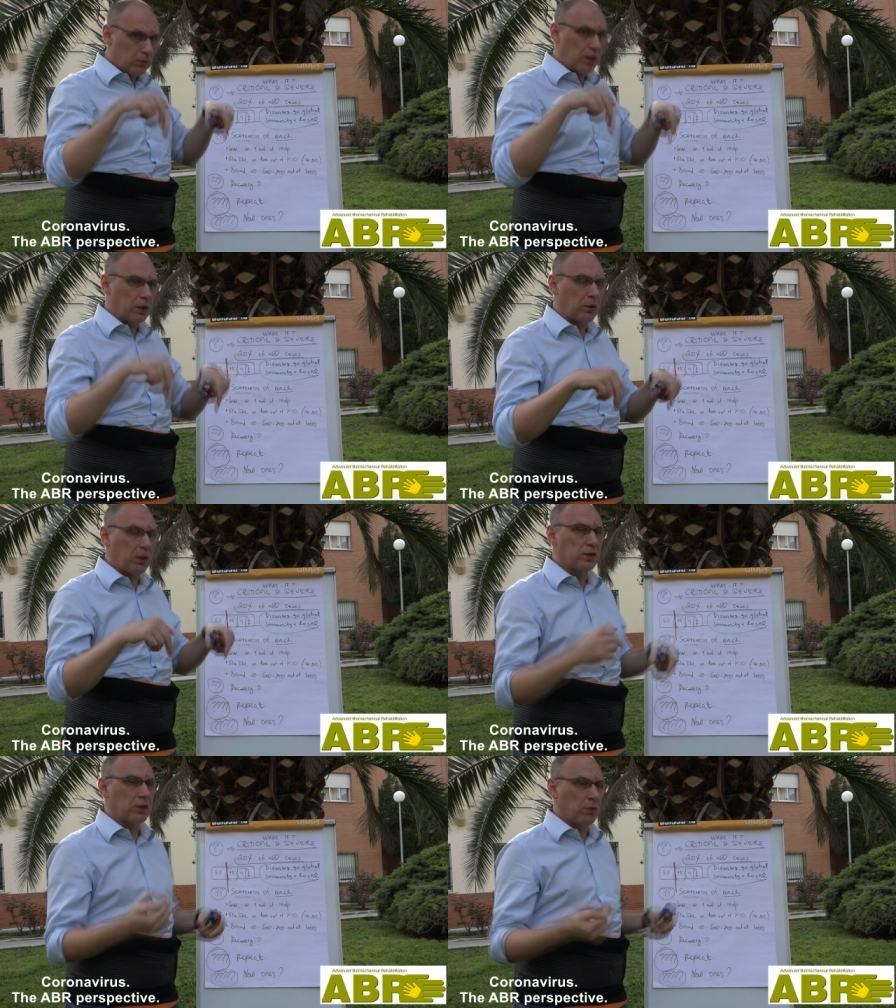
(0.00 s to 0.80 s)

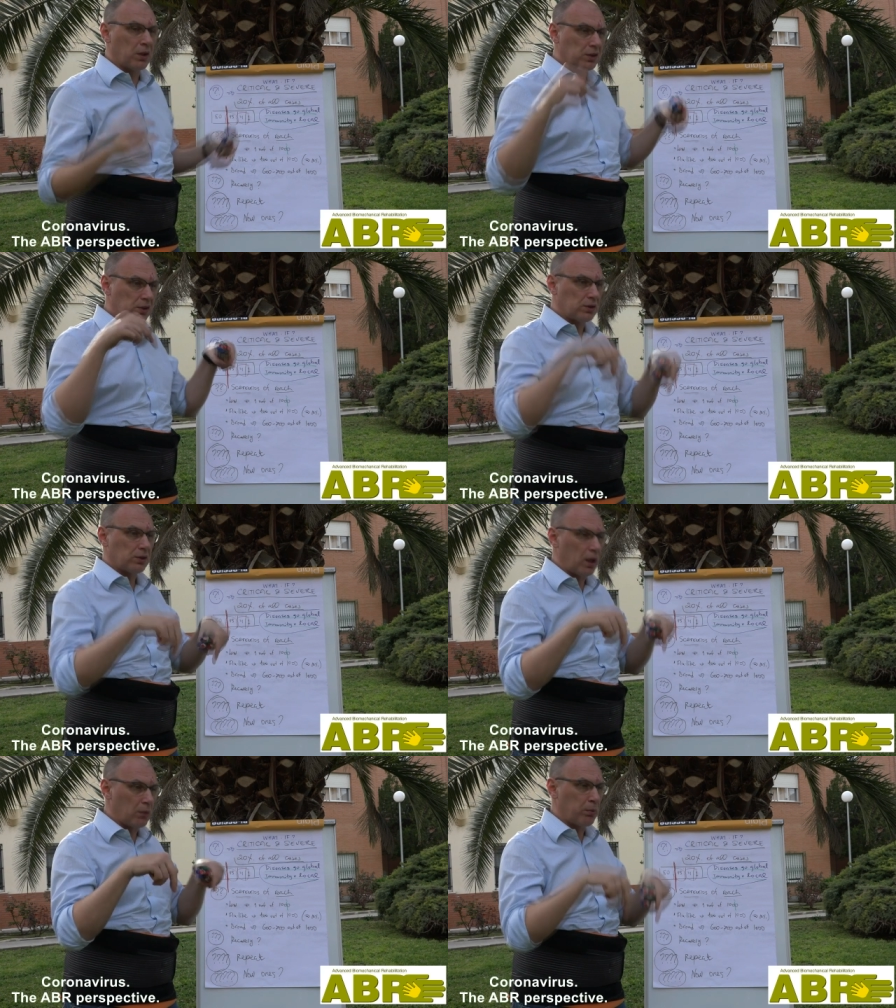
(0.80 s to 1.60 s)
increase the risks
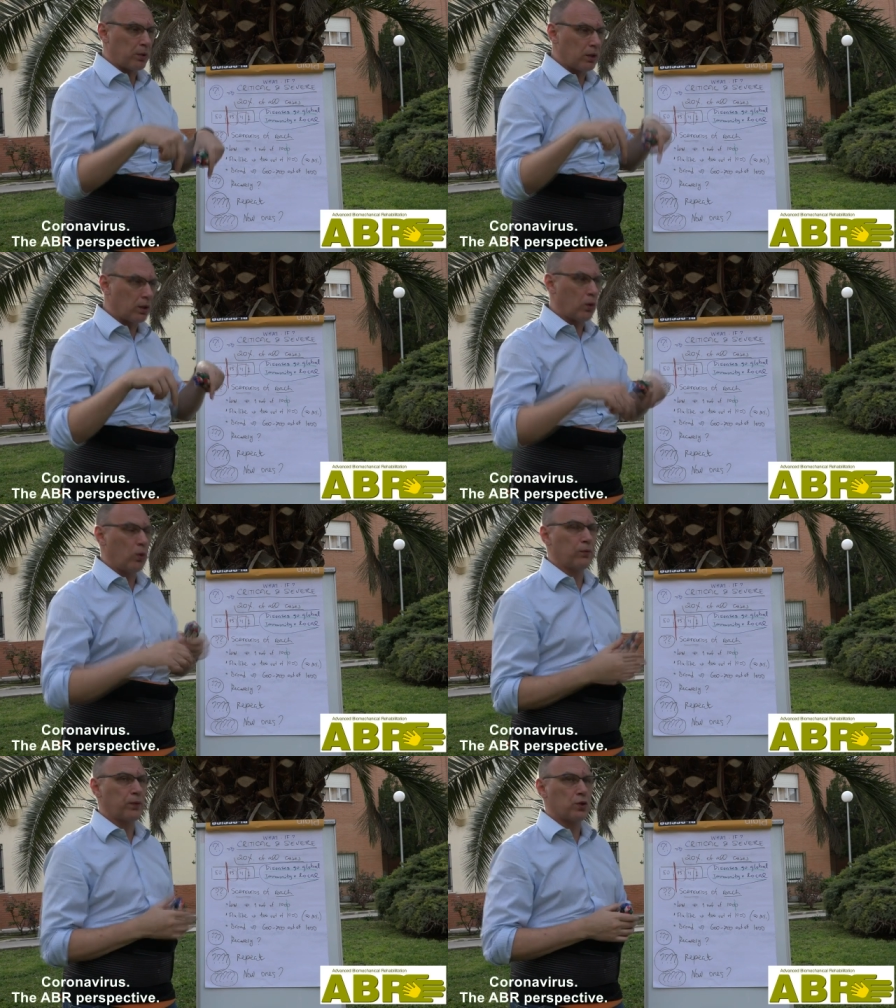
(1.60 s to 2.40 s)
and bring the
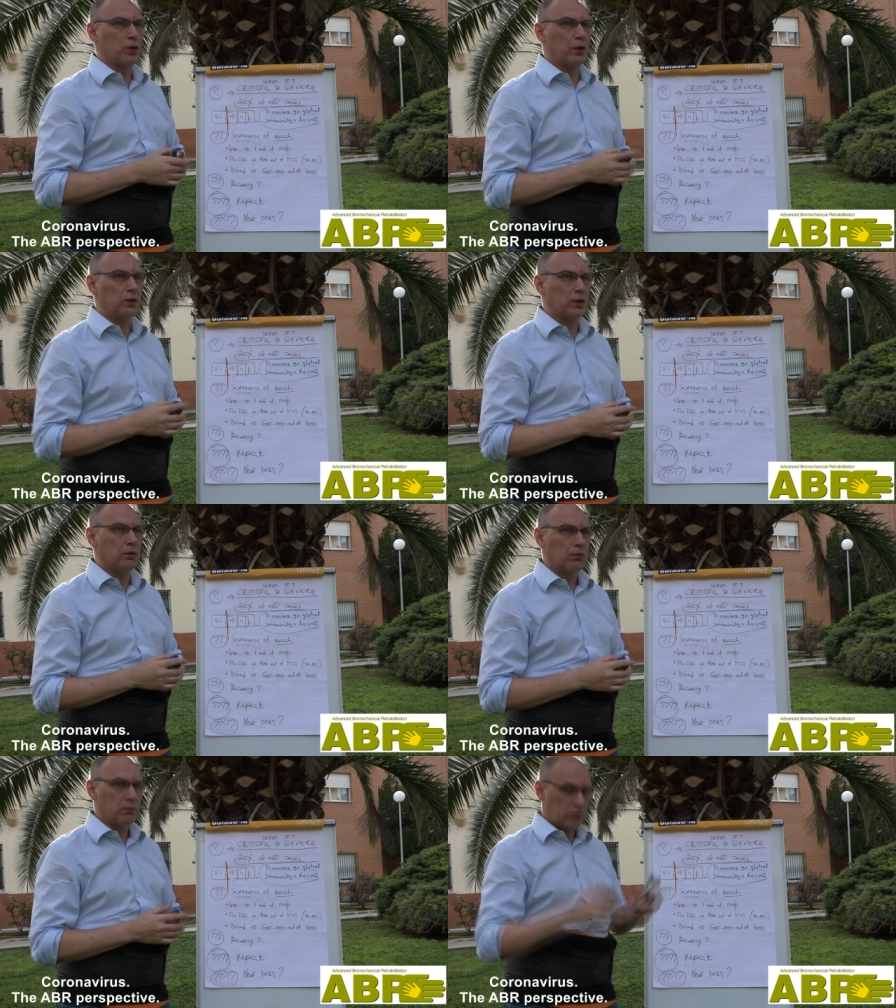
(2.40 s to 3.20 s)
whole fragility
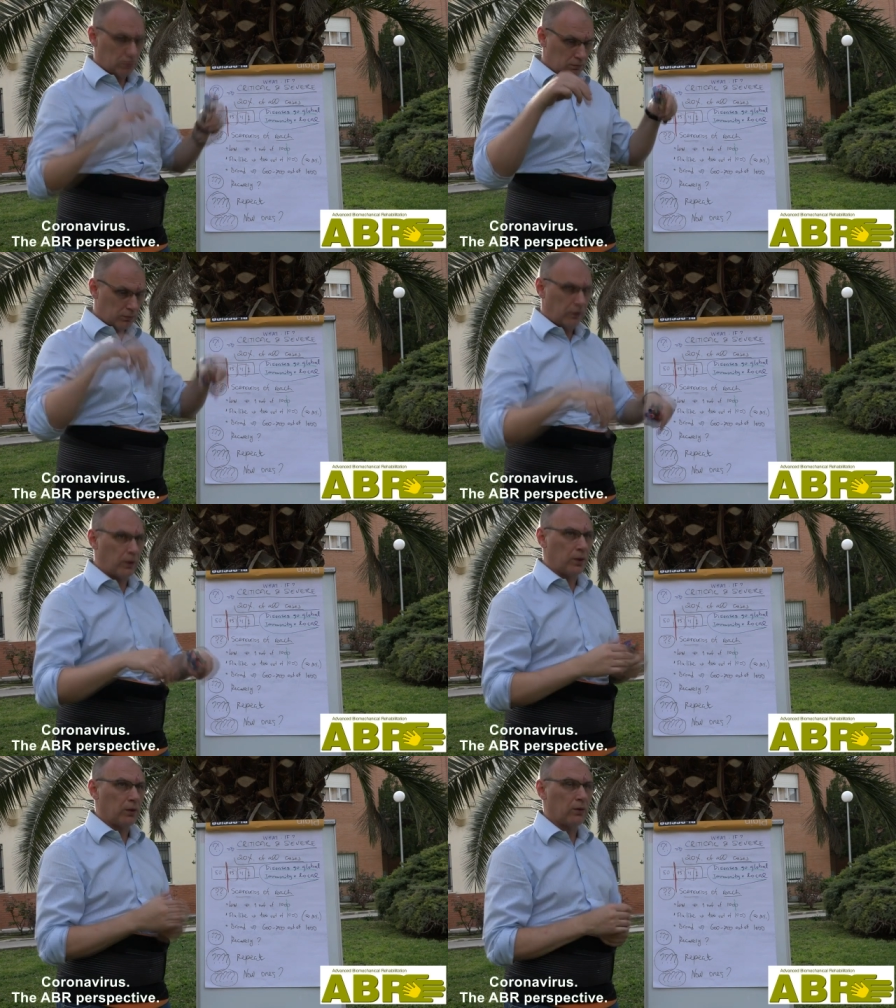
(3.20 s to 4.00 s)
further.